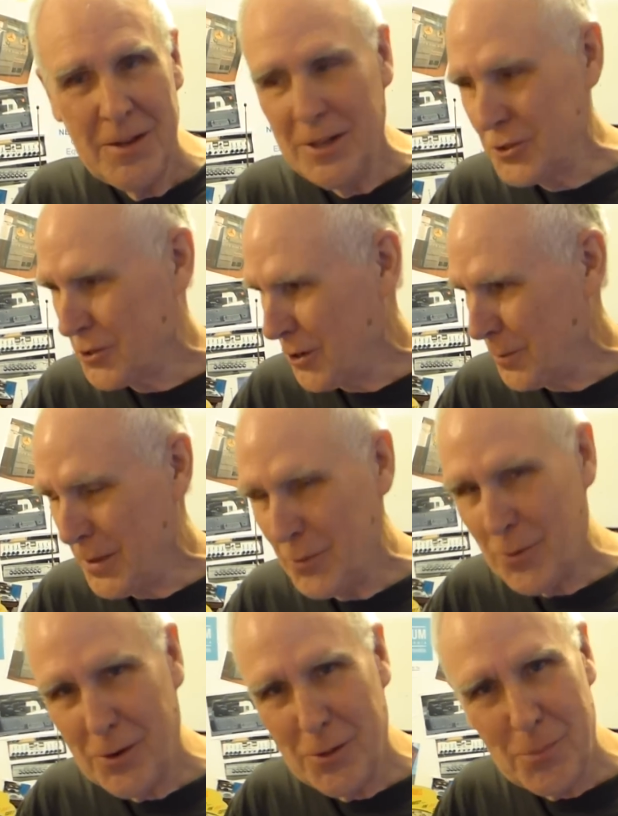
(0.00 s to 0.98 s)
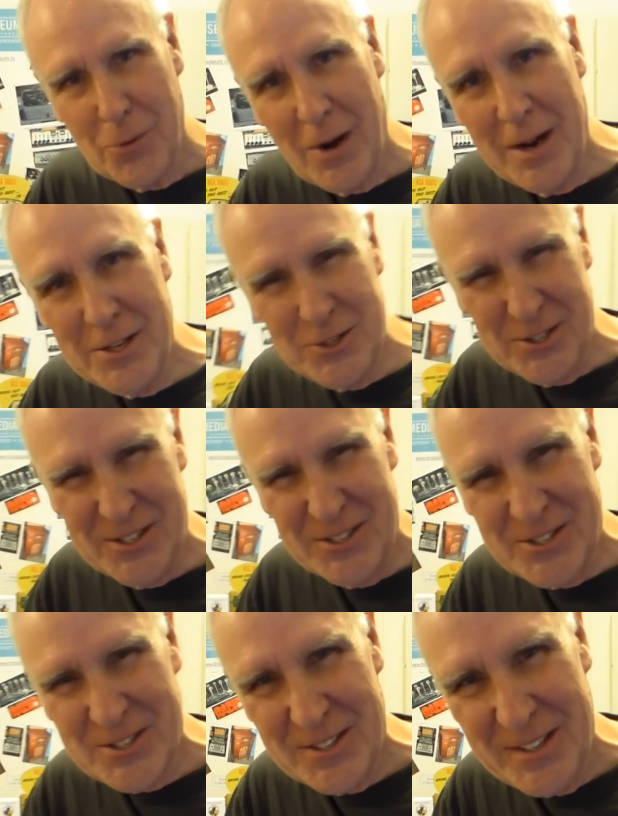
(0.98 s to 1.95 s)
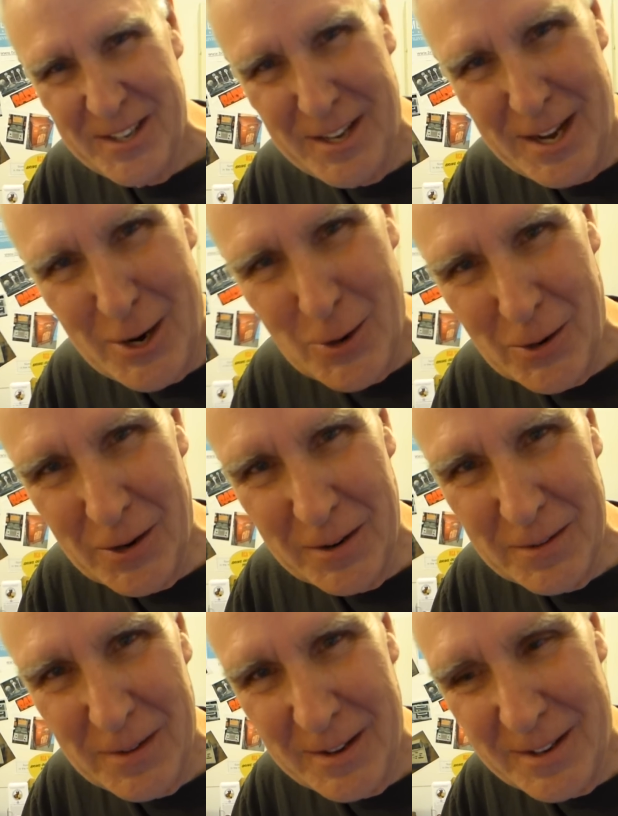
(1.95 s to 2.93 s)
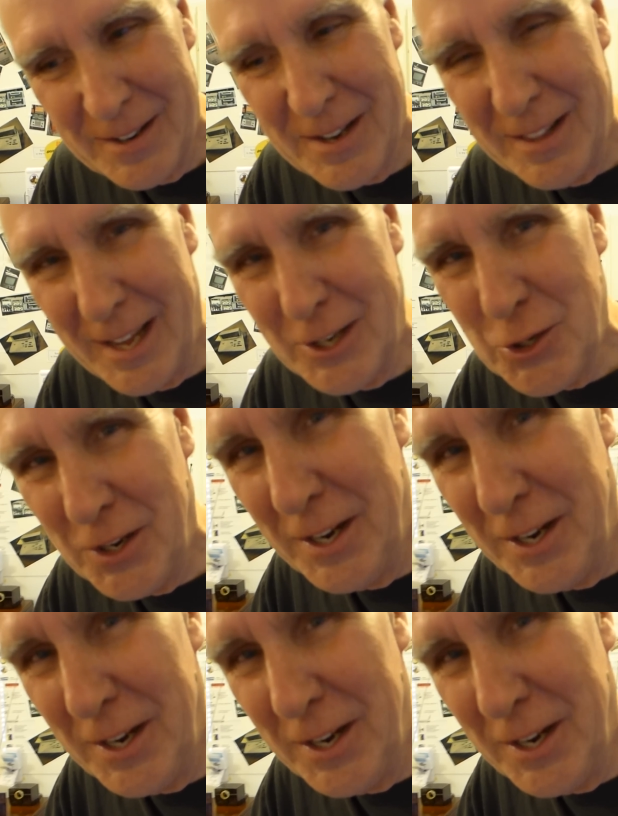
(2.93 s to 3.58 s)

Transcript: It's going to be one of the prizes in our collection